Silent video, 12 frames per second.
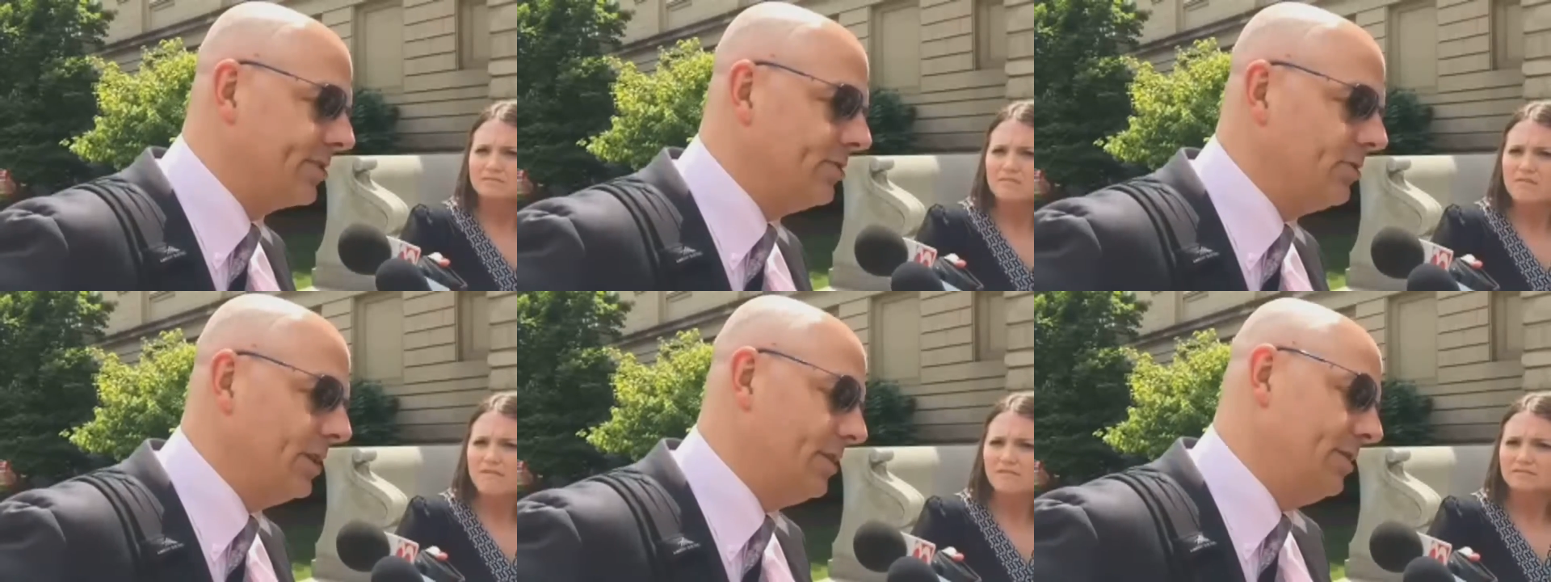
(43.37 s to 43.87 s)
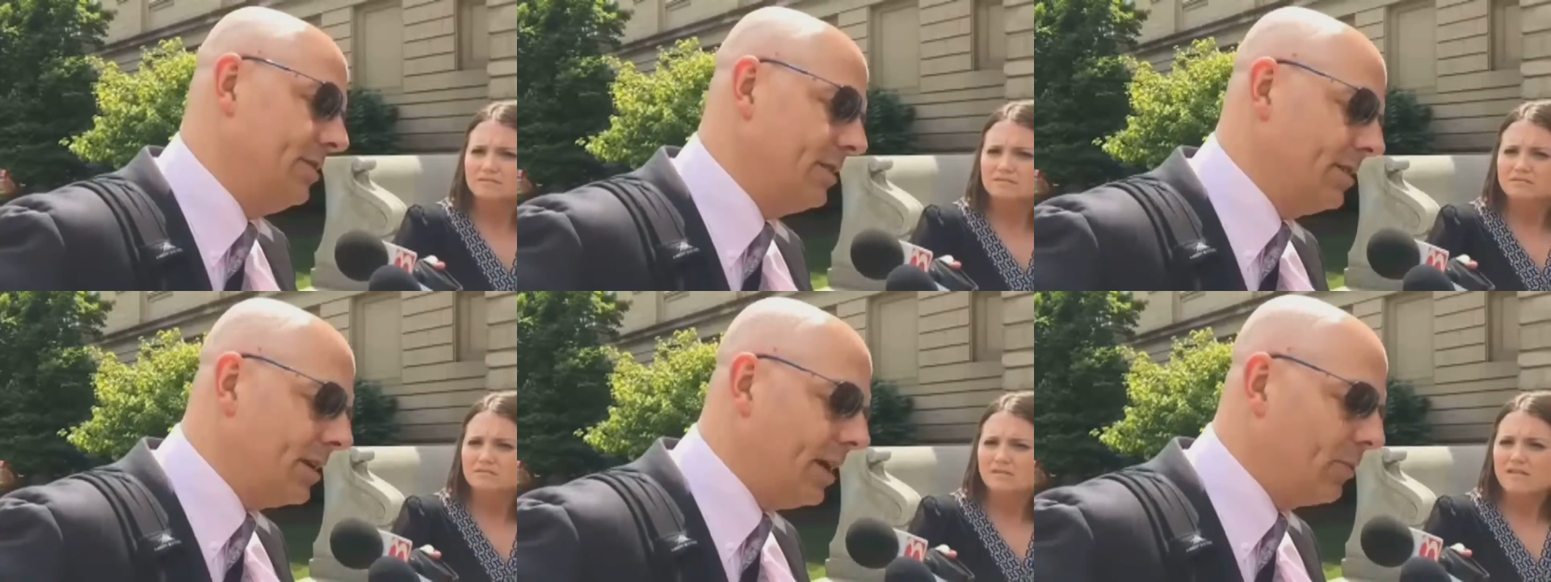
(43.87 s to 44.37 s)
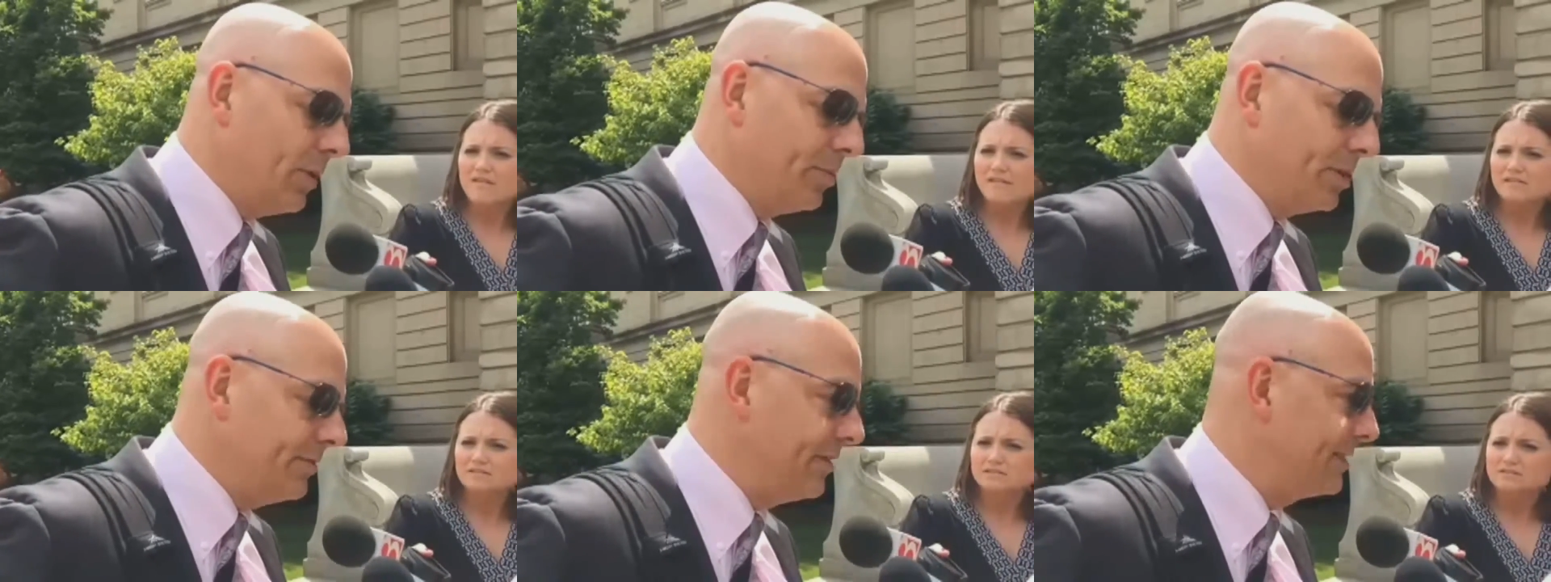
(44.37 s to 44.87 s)
Speaker 1: and, and we
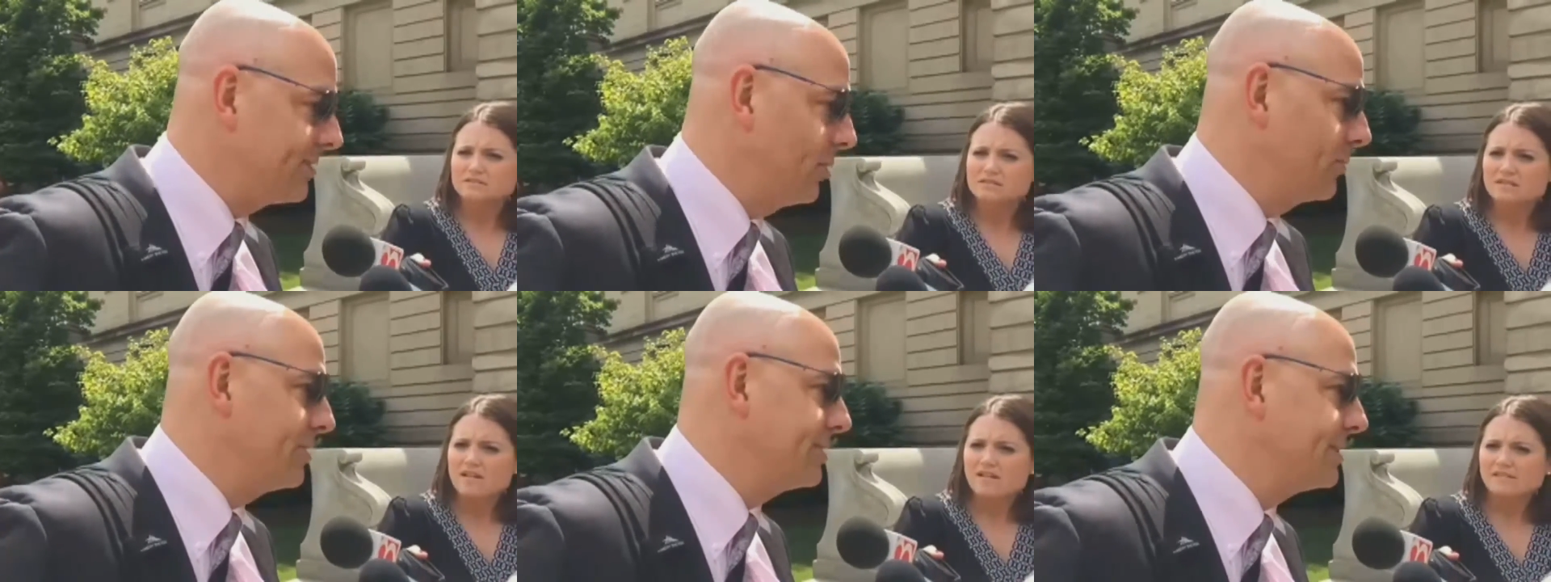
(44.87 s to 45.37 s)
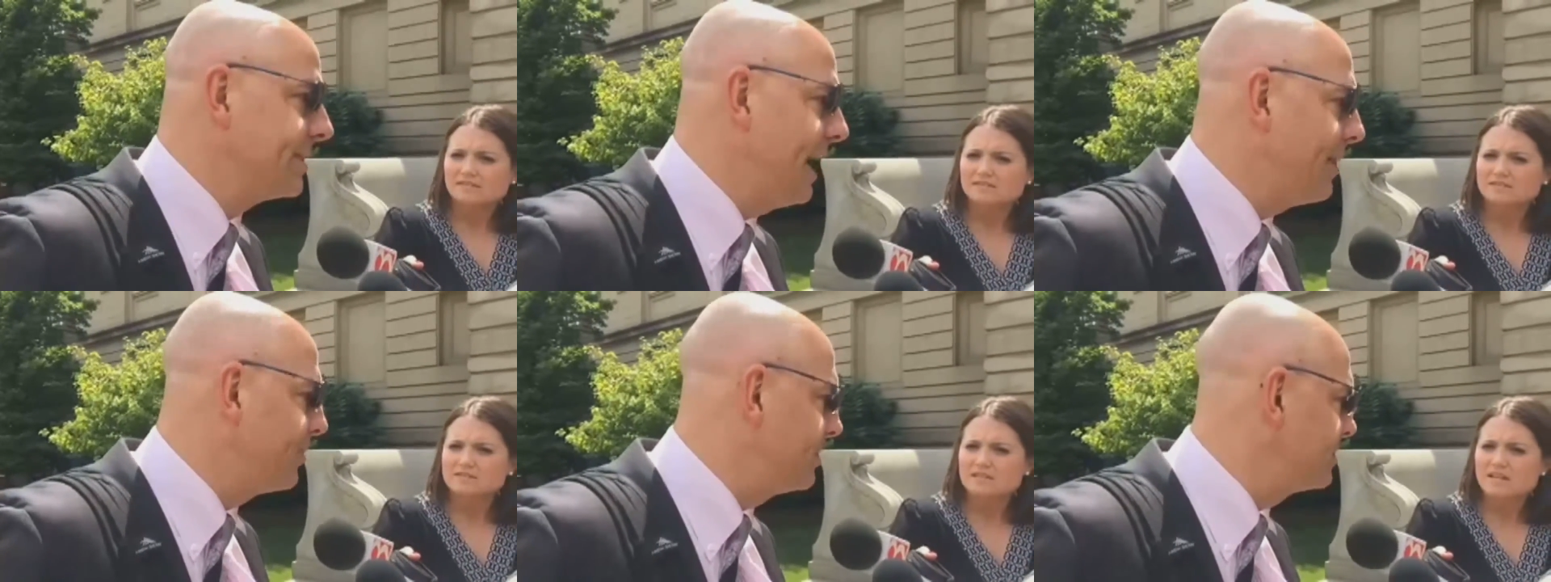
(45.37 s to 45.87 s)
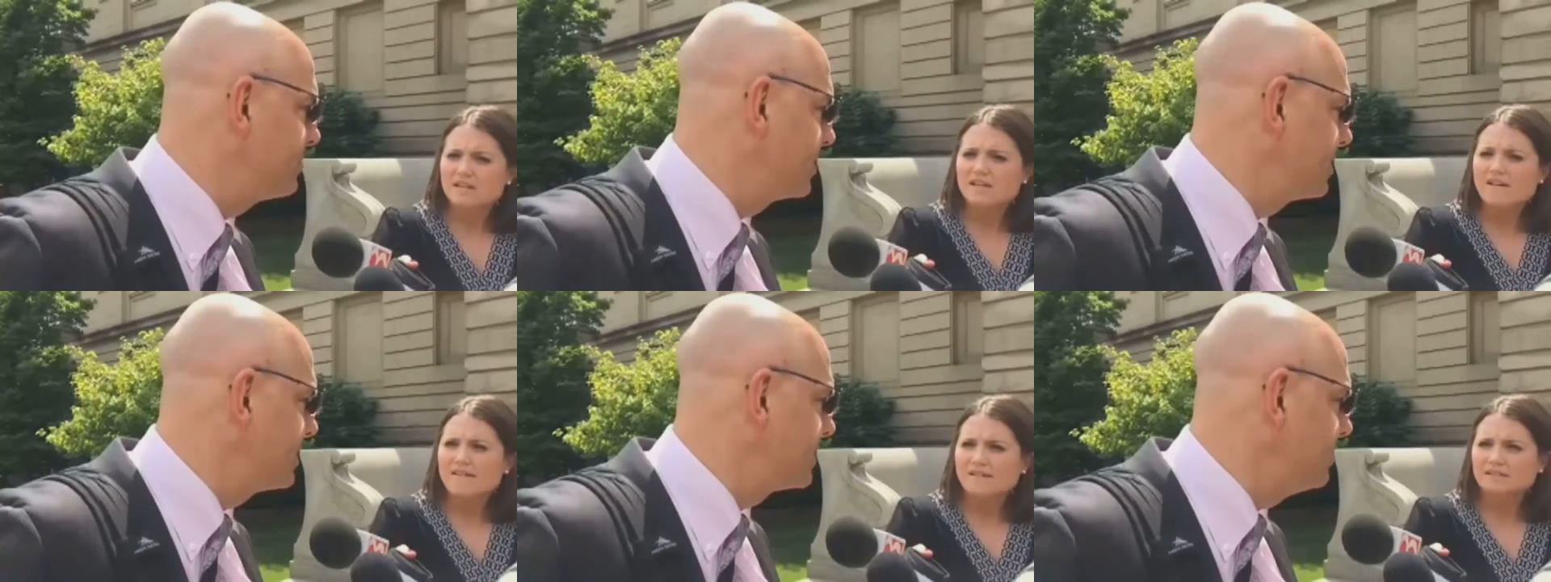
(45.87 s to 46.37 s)
believe that's the only reason this happened is
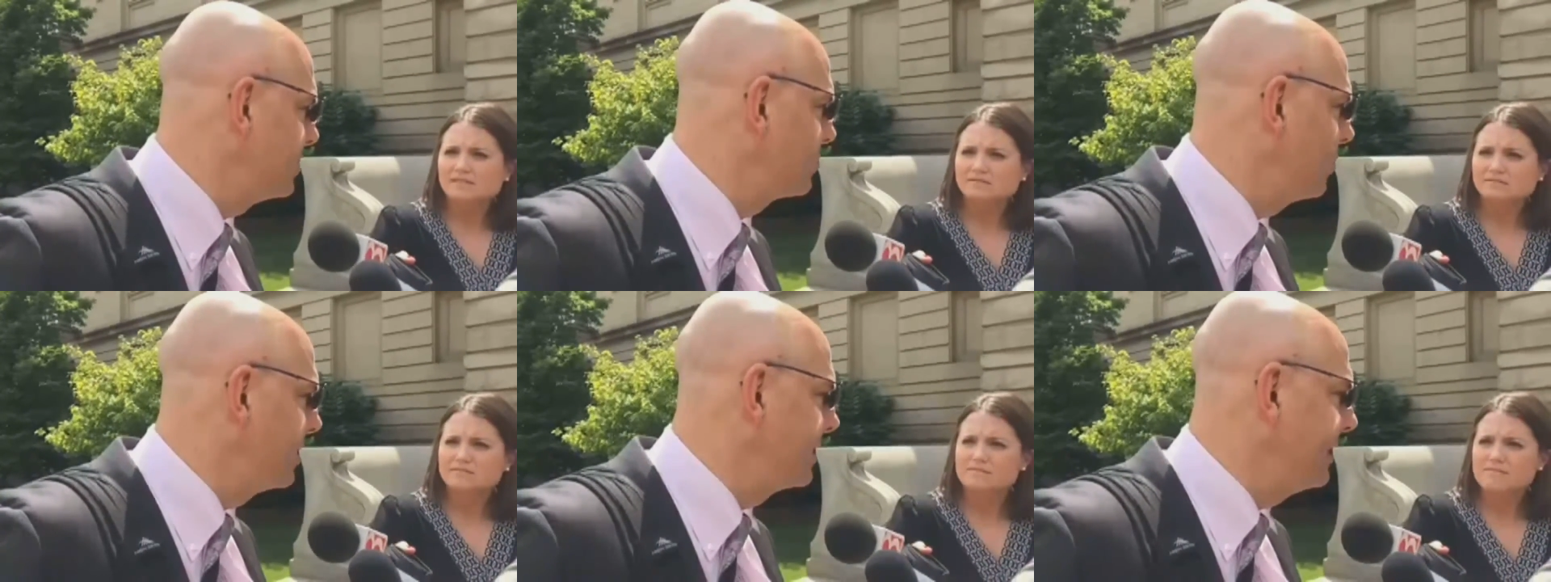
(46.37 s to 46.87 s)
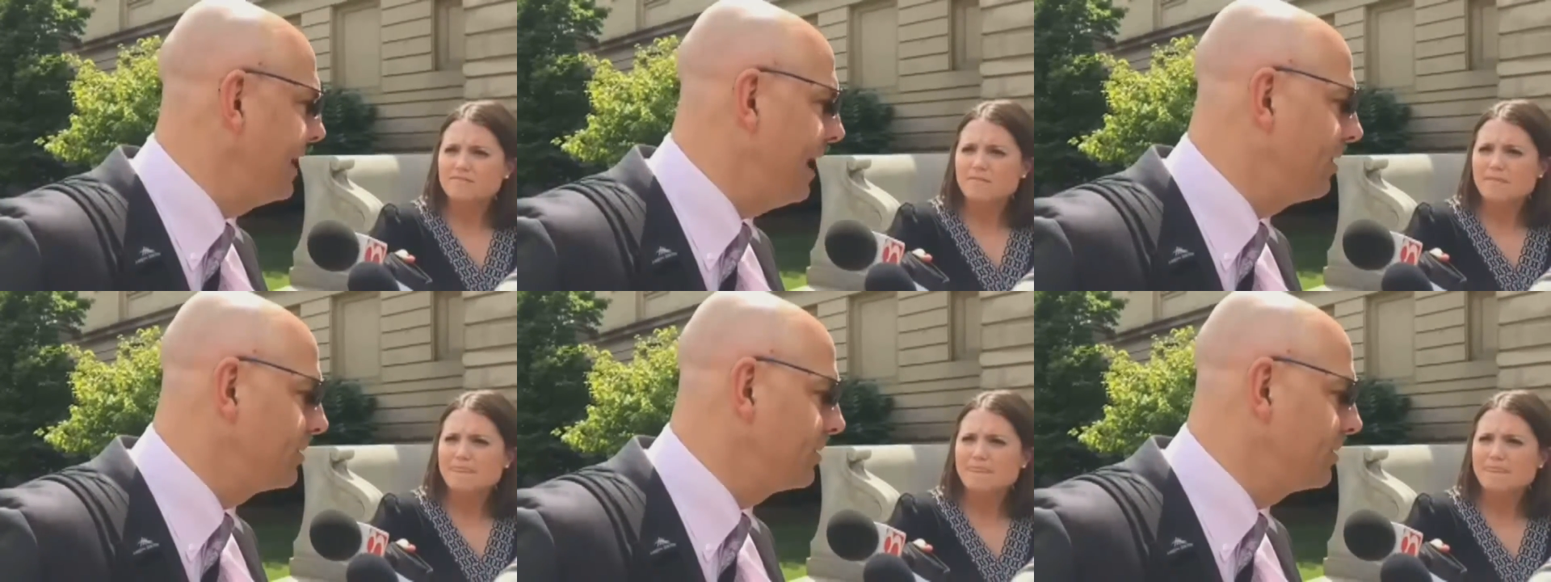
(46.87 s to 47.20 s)
because Smith wanted to get out,